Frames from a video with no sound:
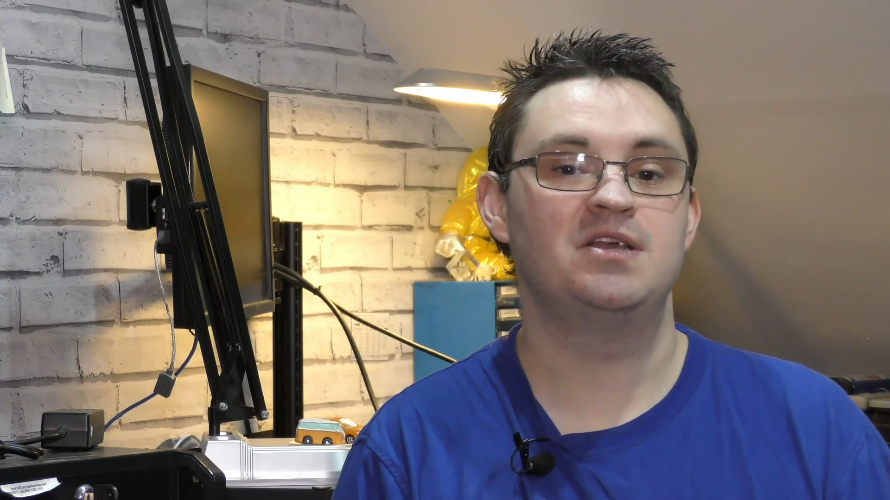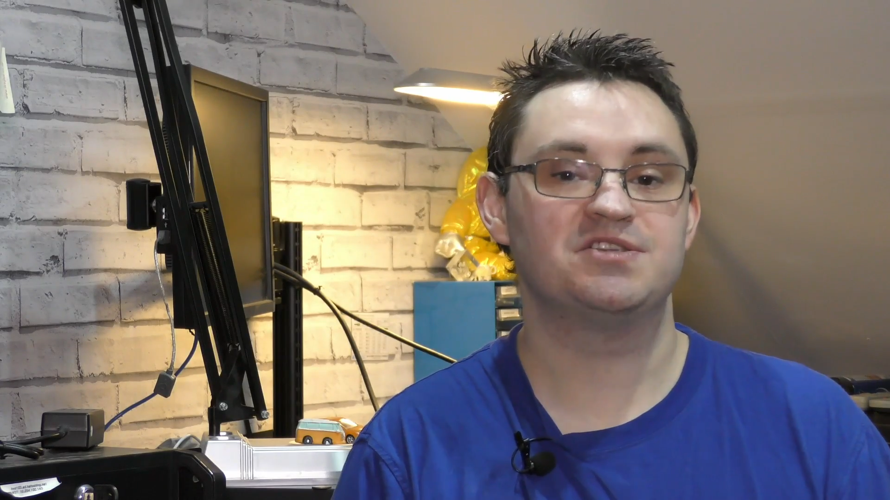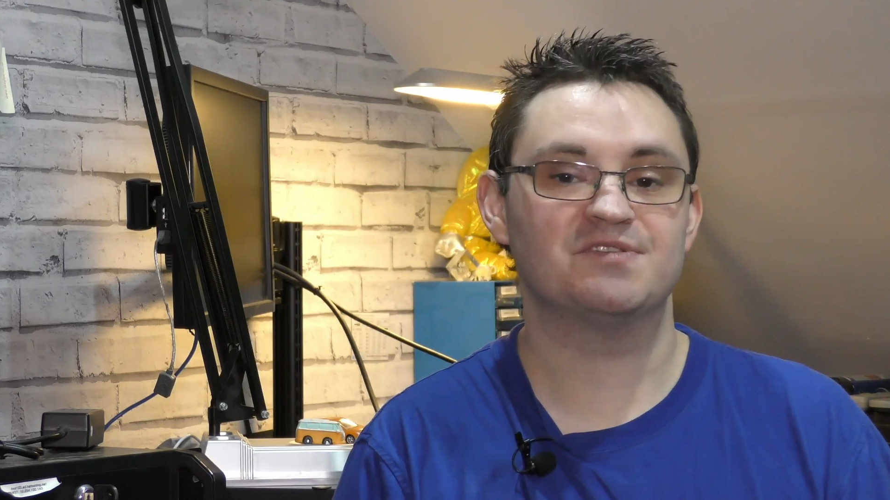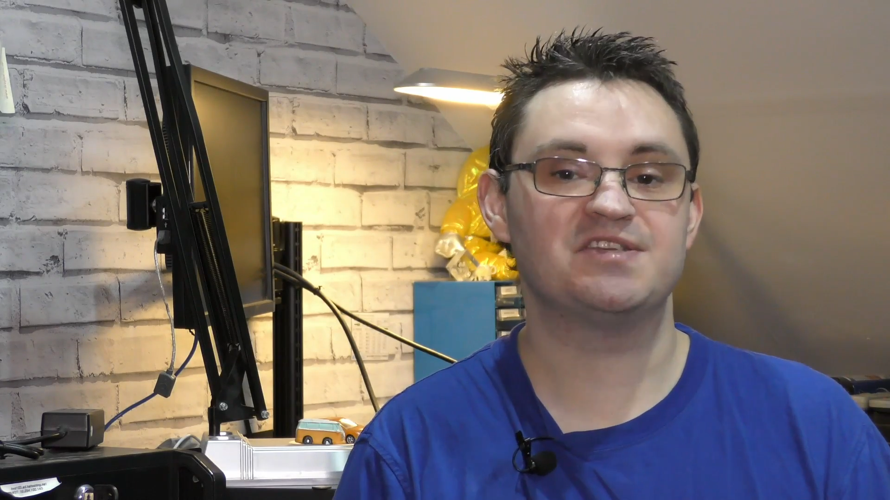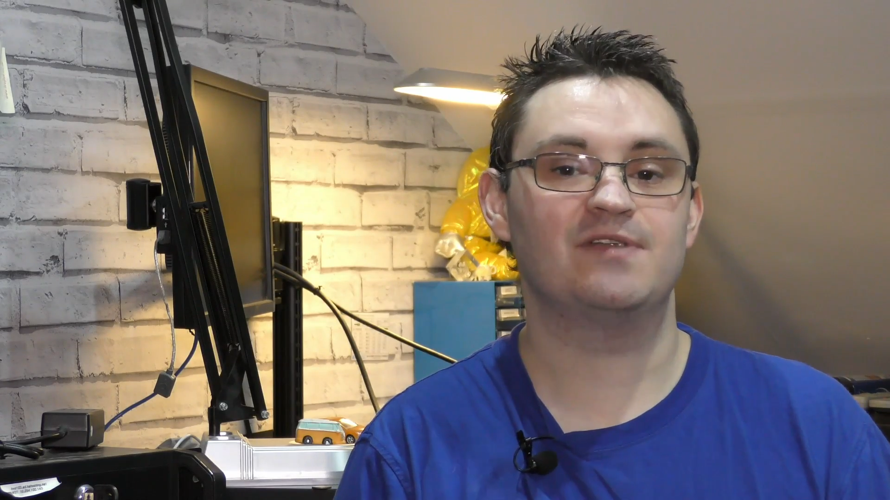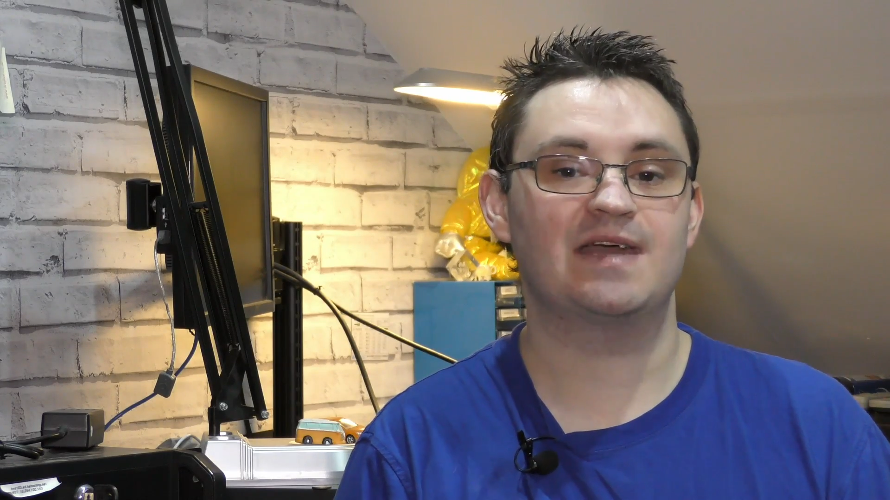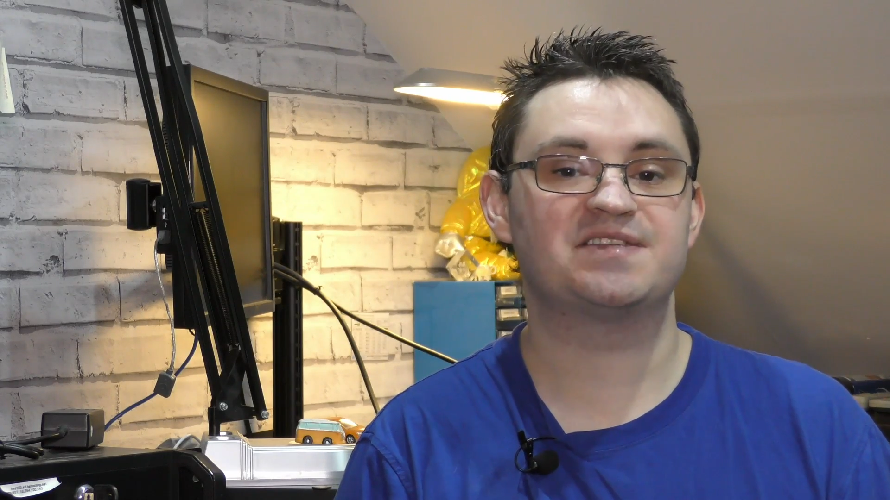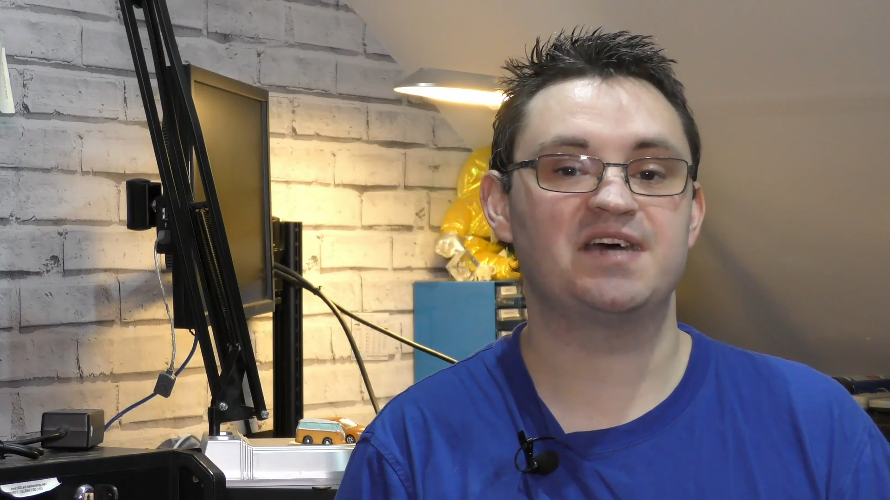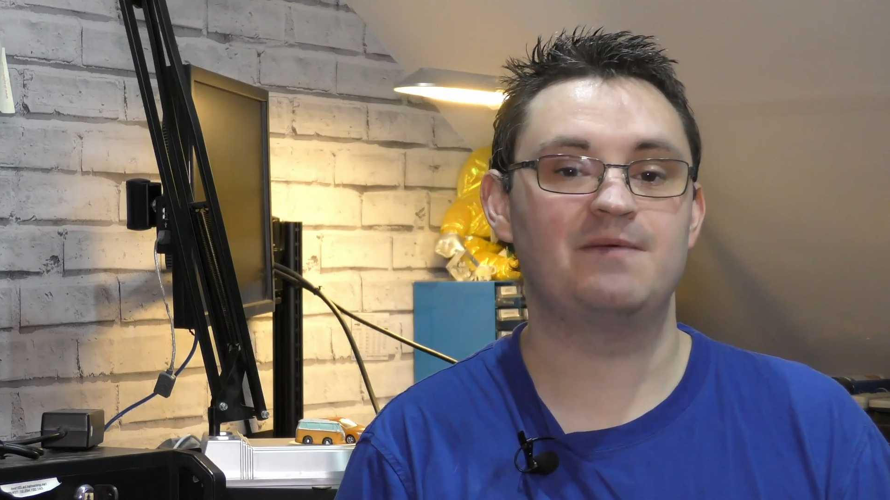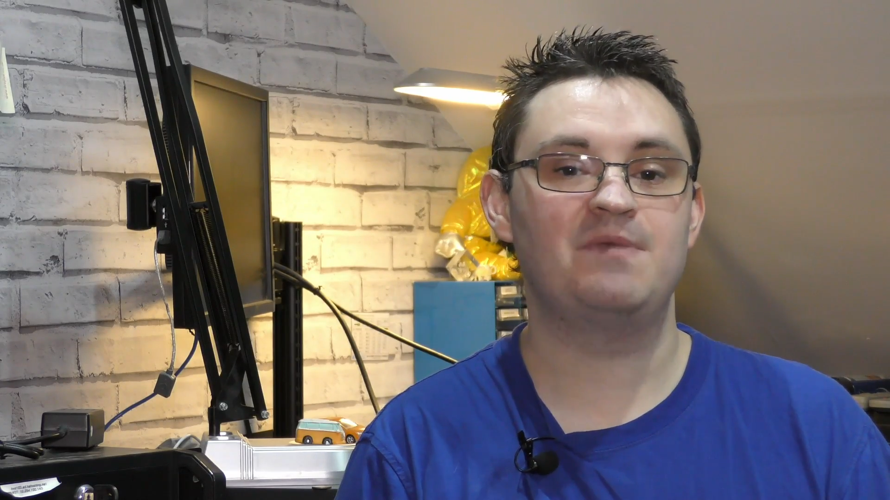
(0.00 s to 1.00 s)
So until next
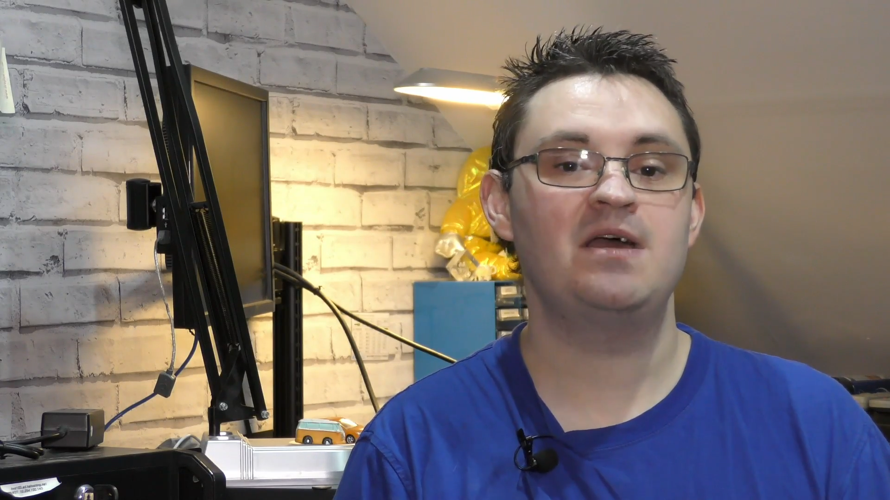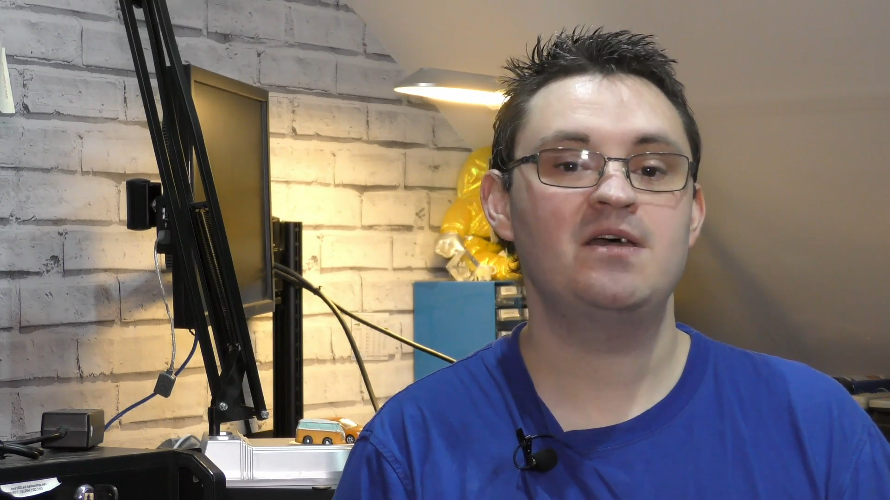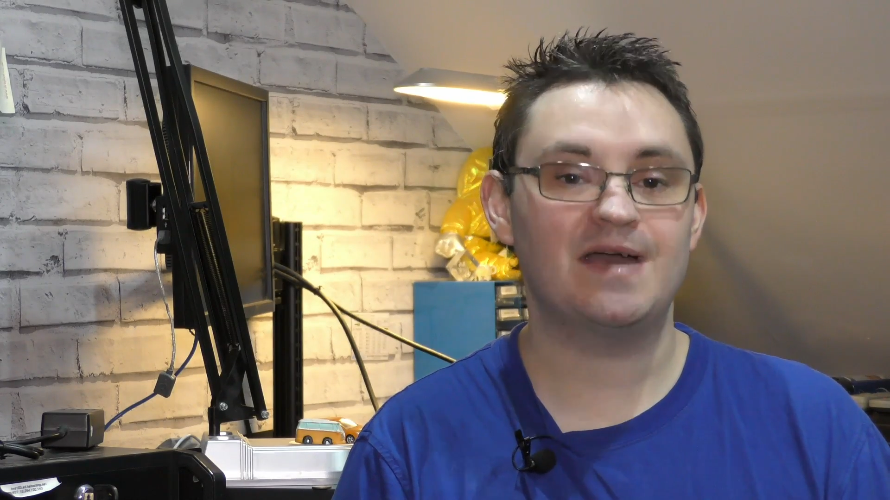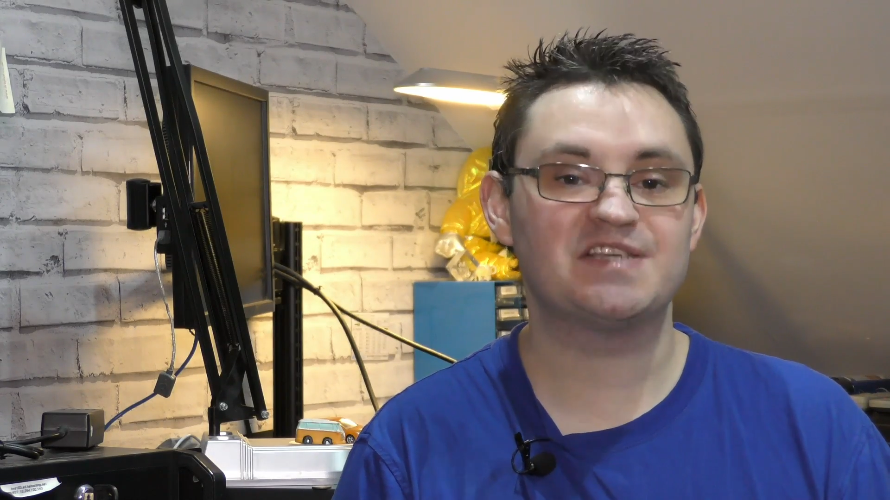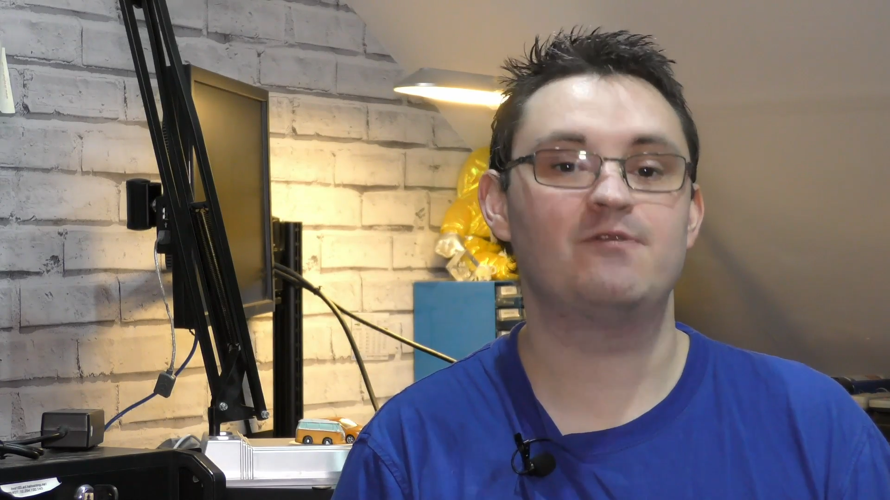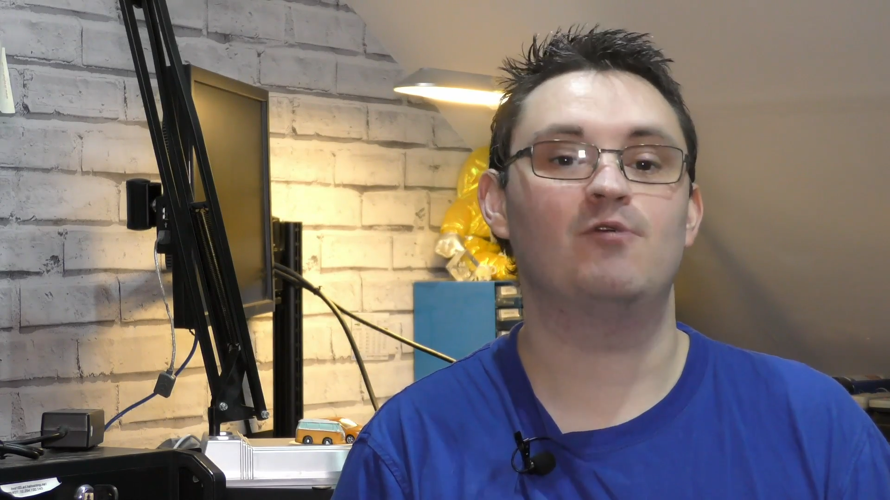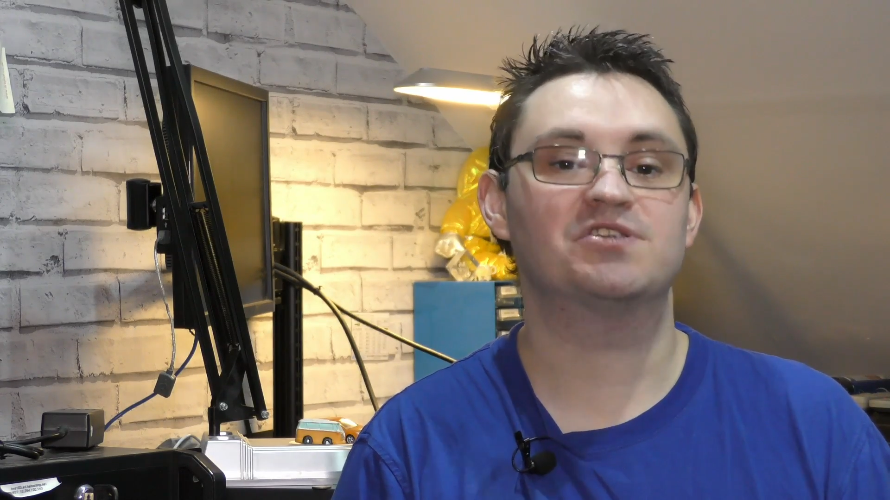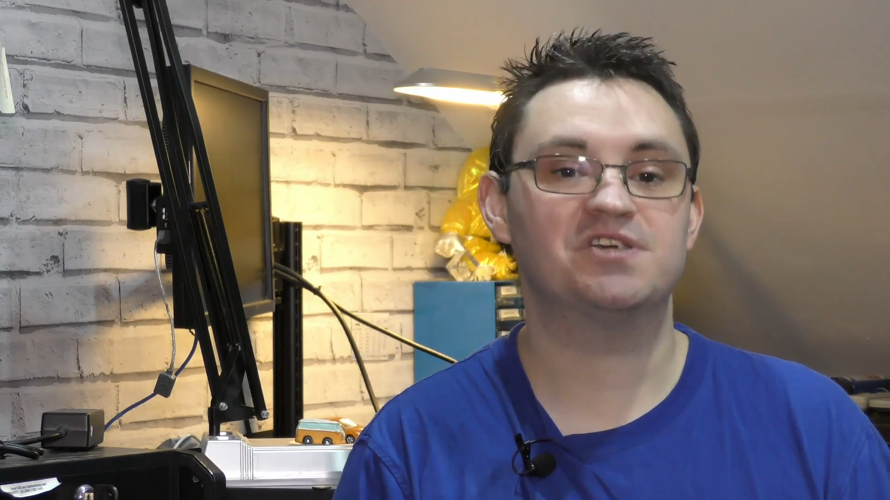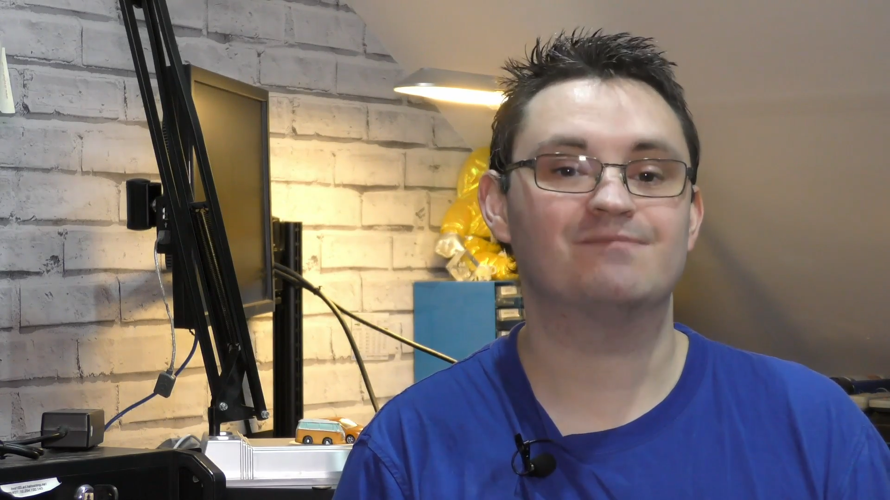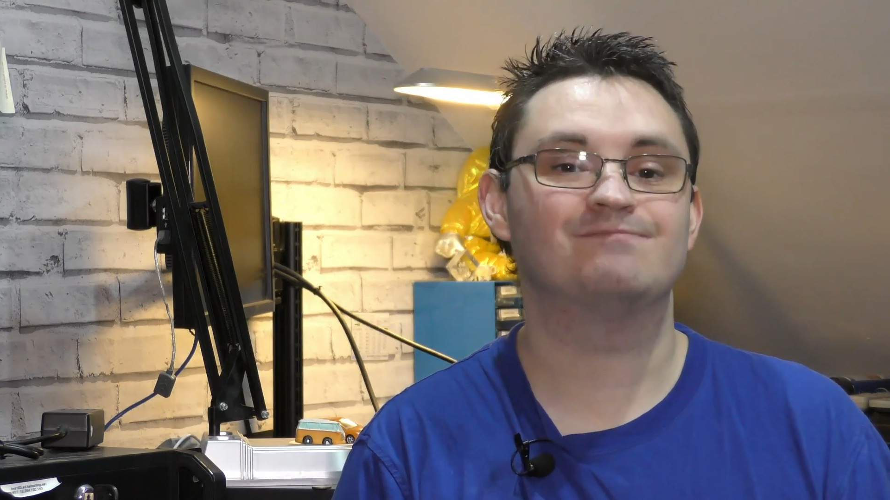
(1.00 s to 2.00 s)
time, thanks for watching.